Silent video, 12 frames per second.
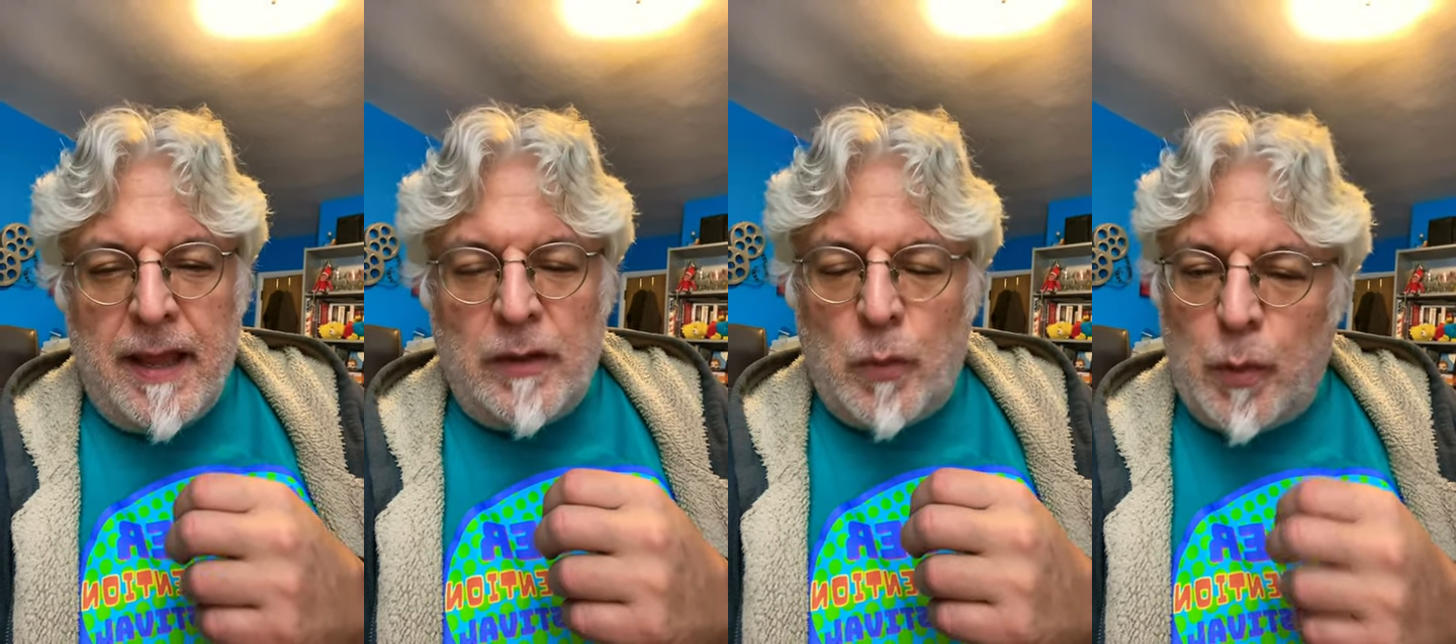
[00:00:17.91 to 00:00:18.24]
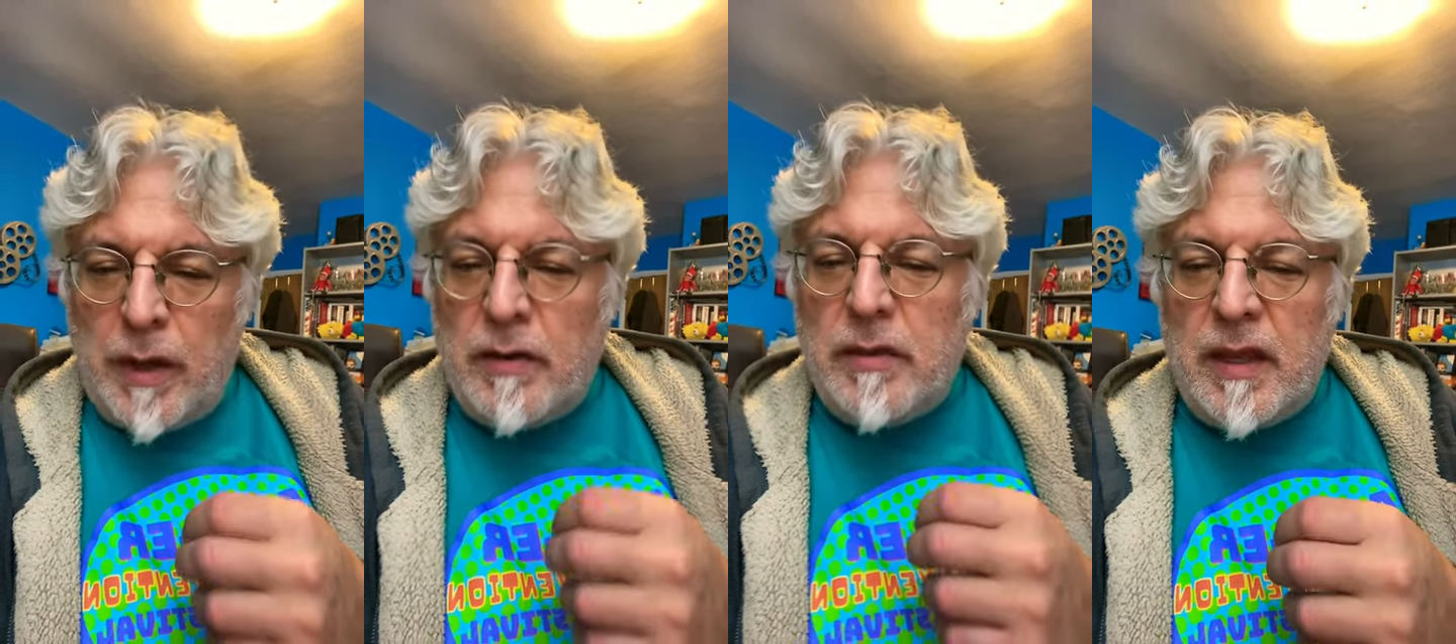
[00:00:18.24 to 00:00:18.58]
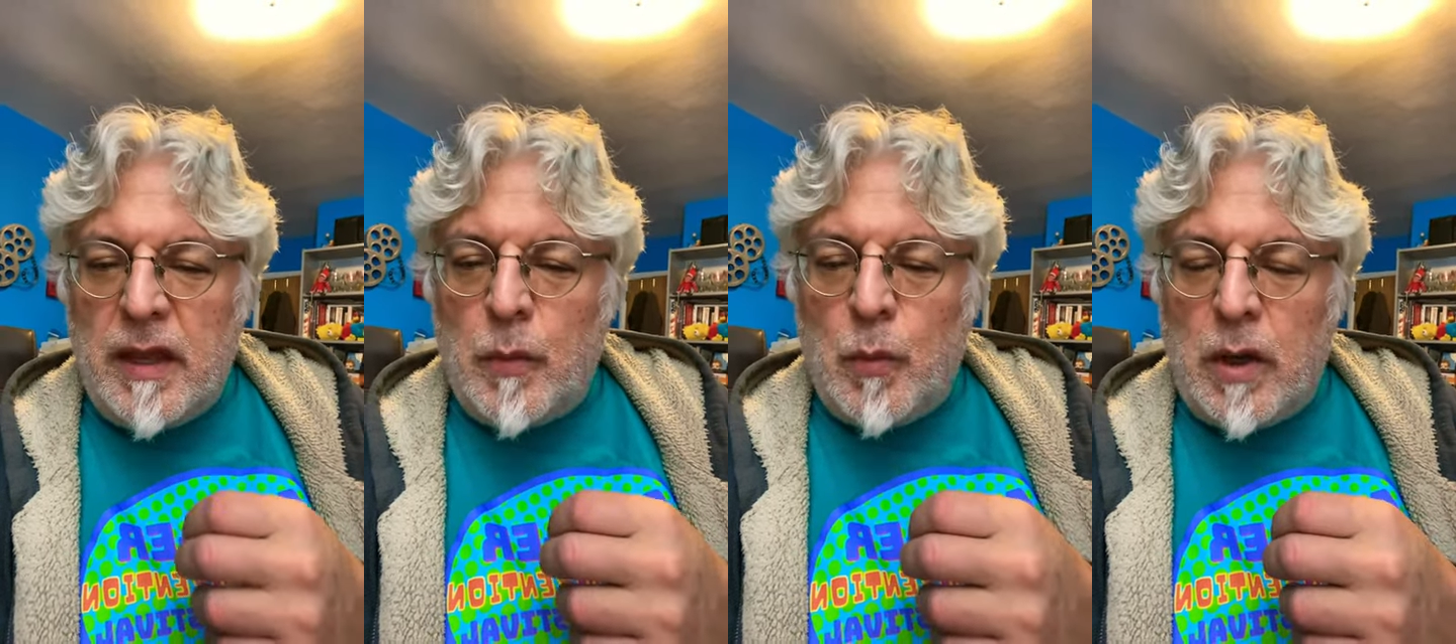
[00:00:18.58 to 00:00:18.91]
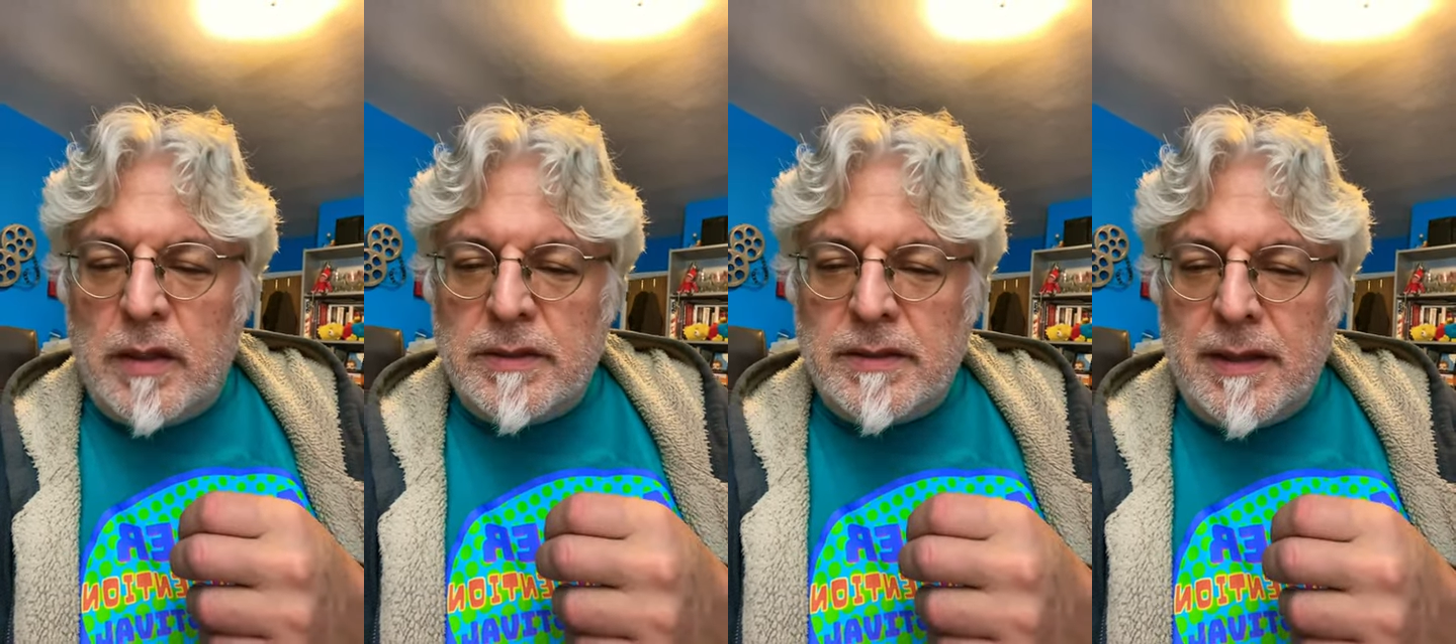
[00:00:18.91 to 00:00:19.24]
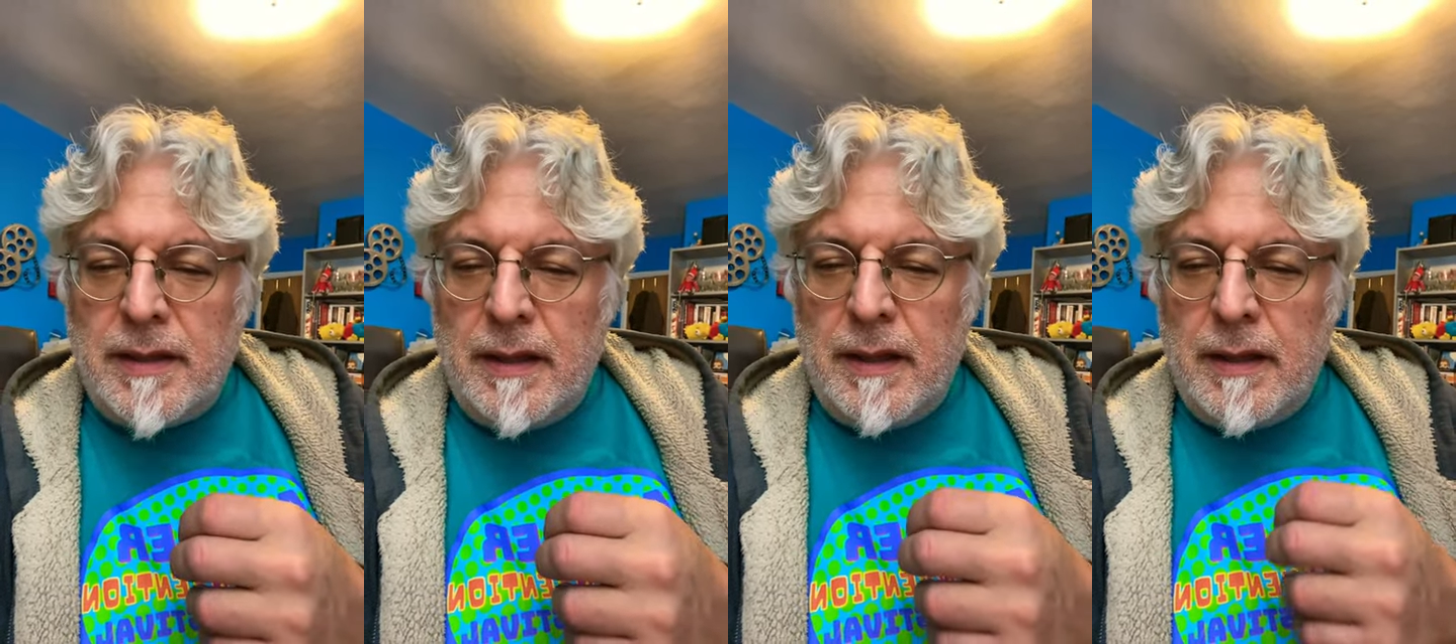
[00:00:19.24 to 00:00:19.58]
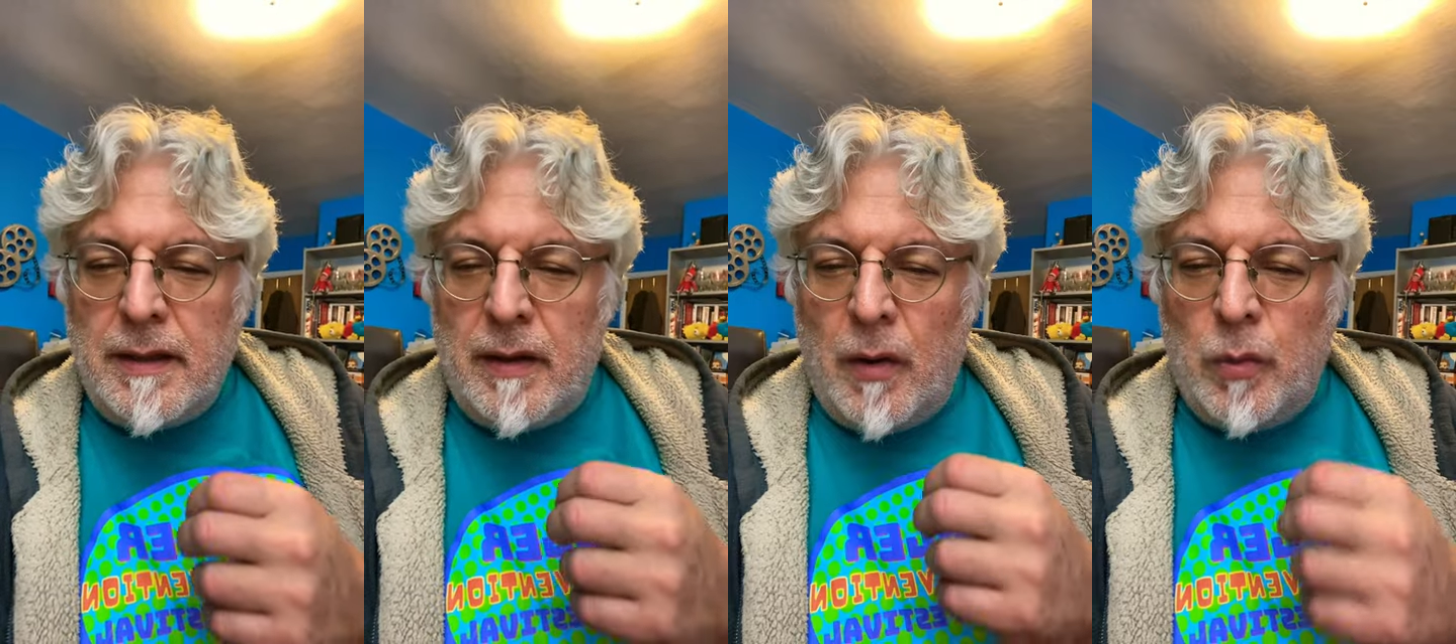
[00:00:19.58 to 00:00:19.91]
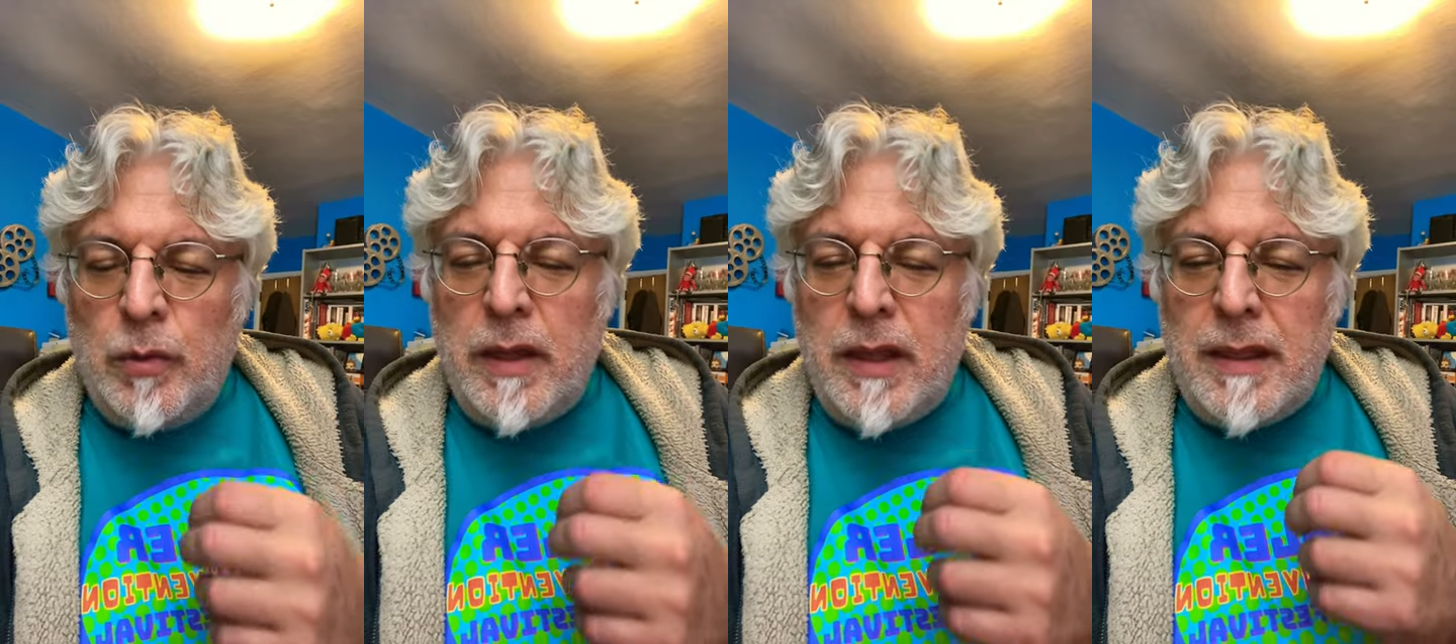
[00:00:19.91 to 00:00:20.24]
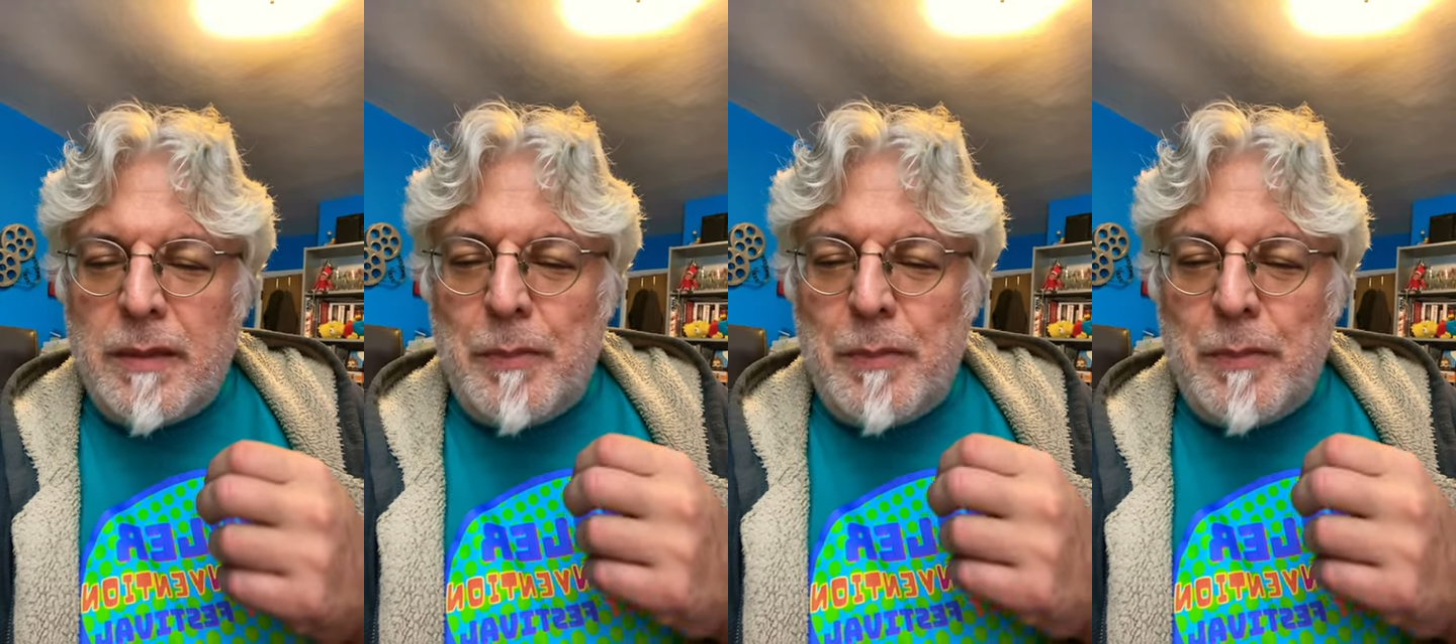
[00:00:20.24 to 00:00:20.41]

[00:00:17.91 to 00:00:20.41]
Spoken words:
And the weird thing was only